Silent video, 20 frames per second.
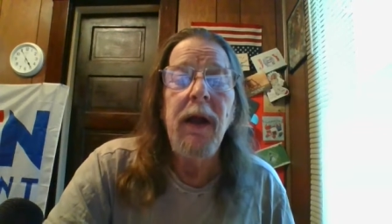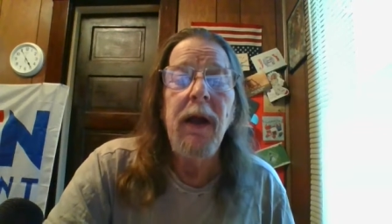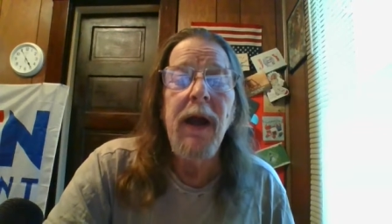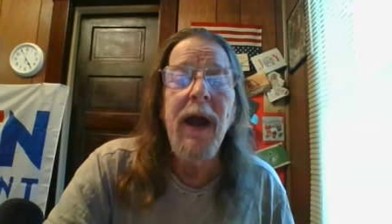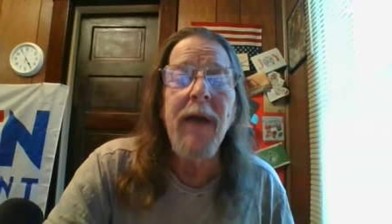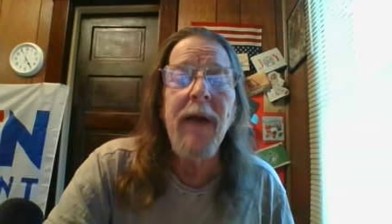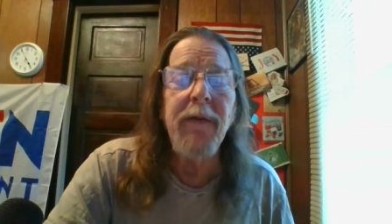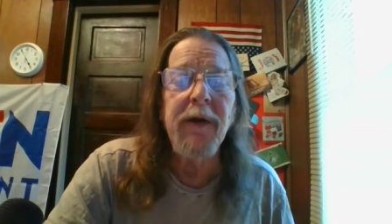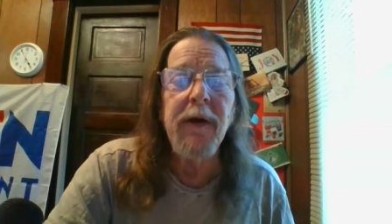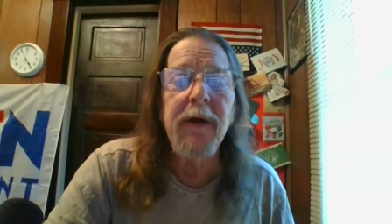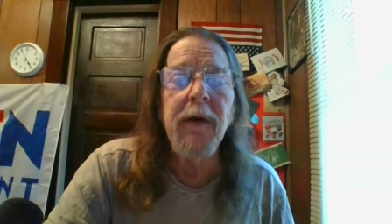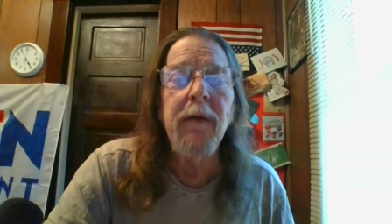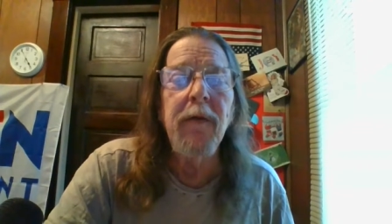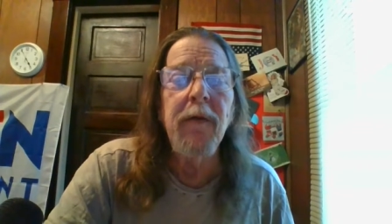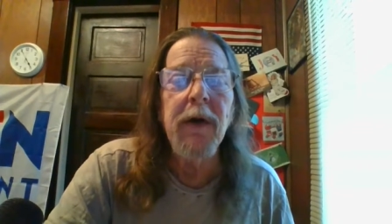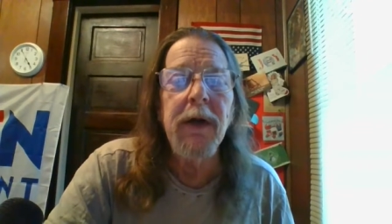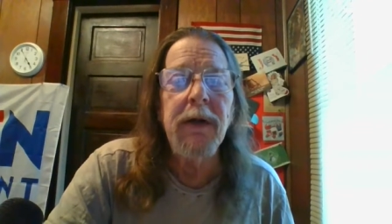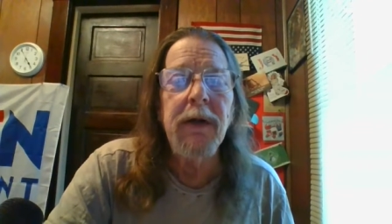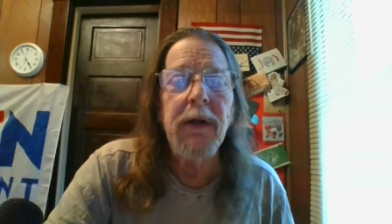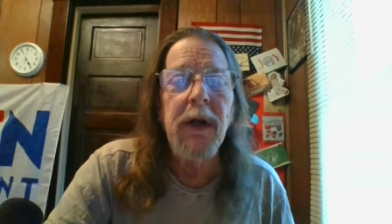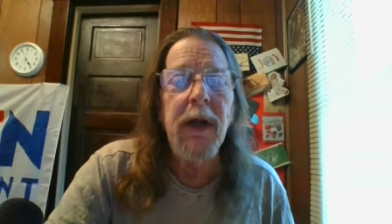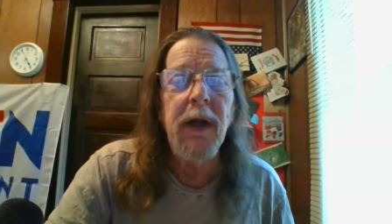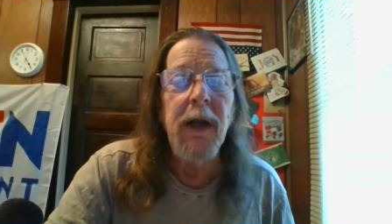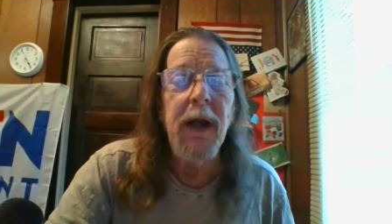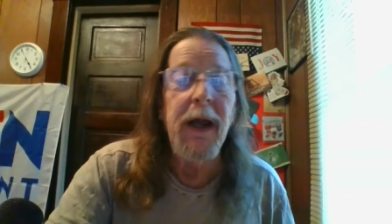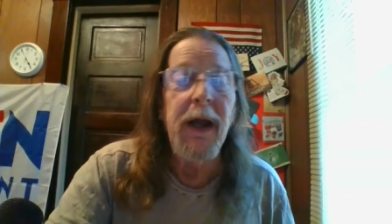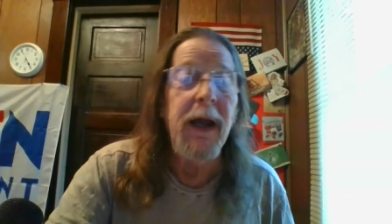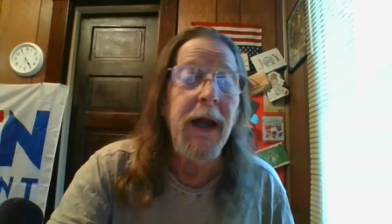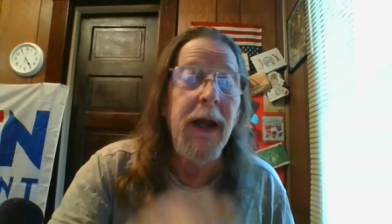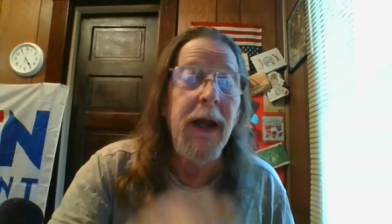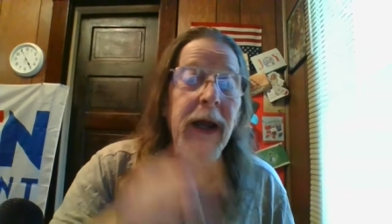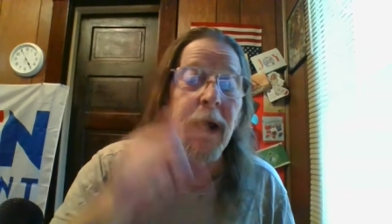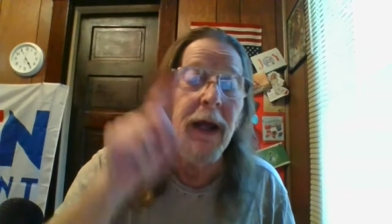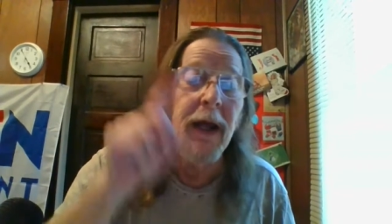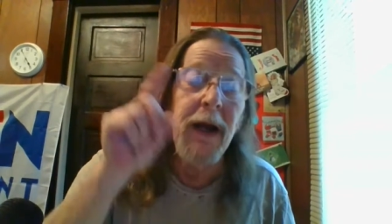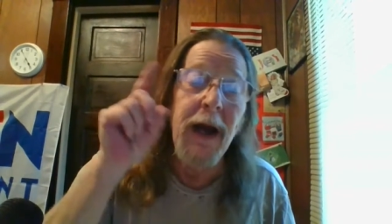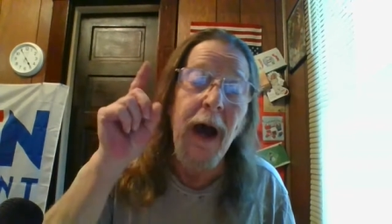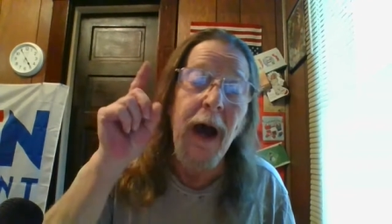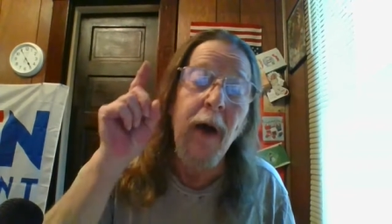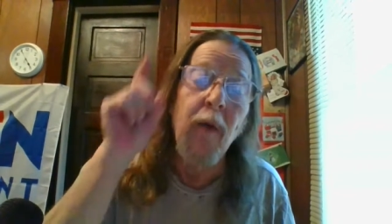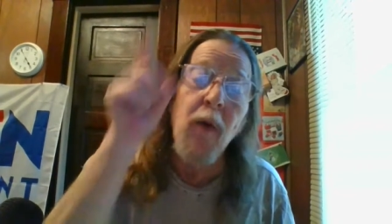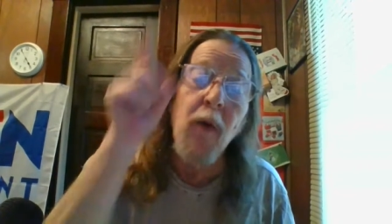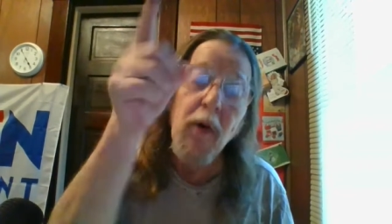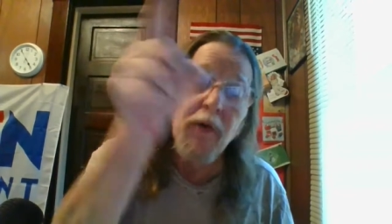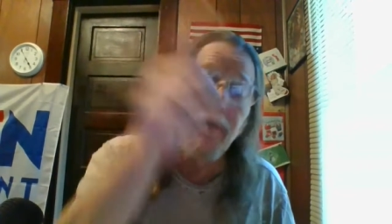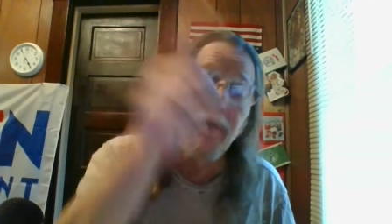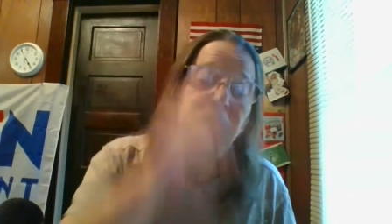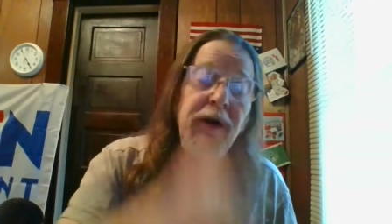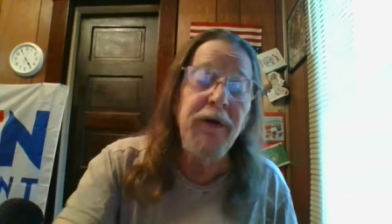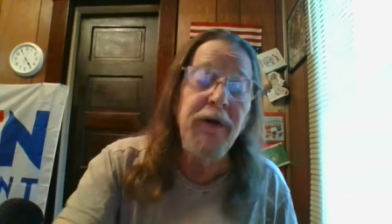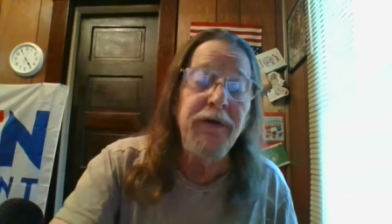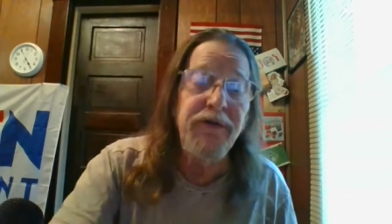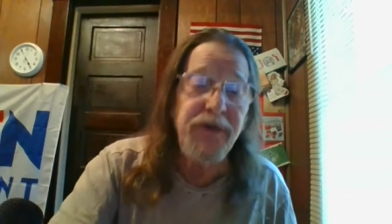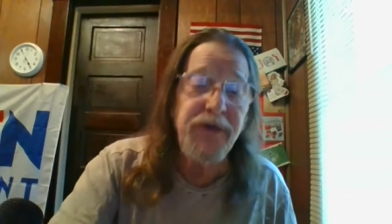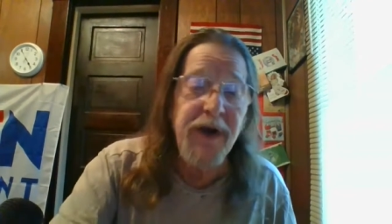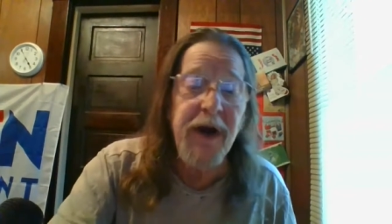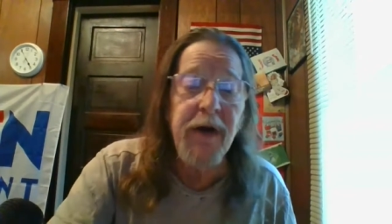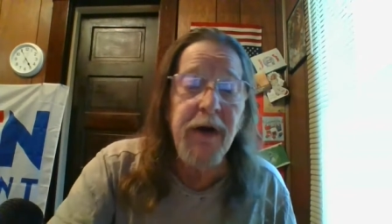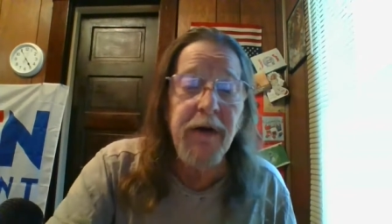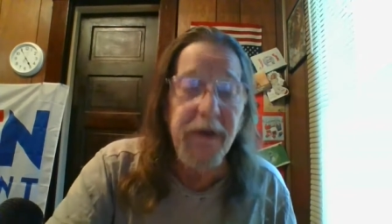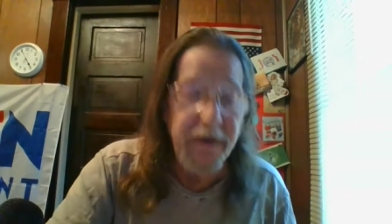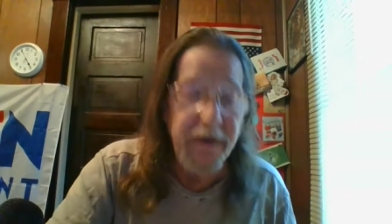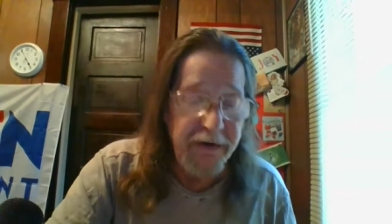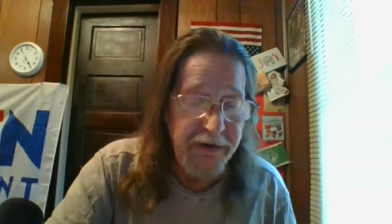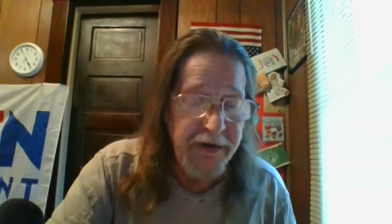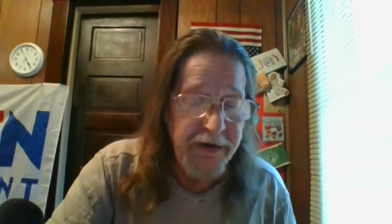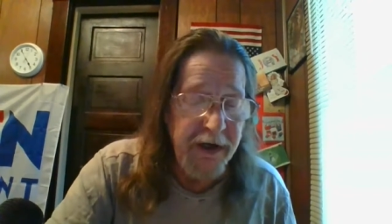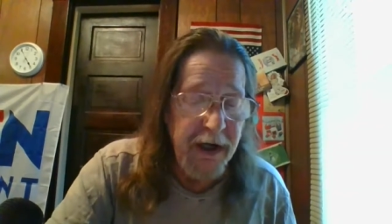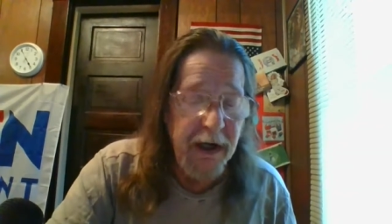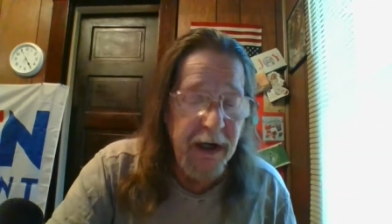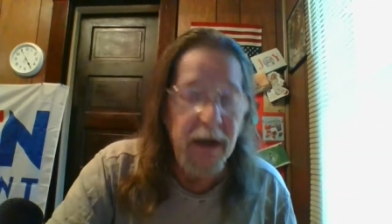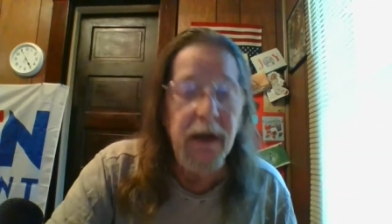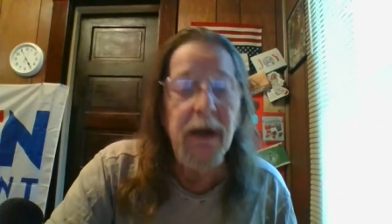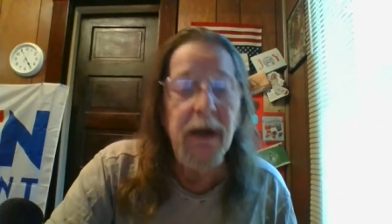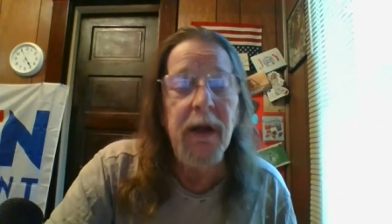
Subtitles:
Have a good one, and I want you to share this shit.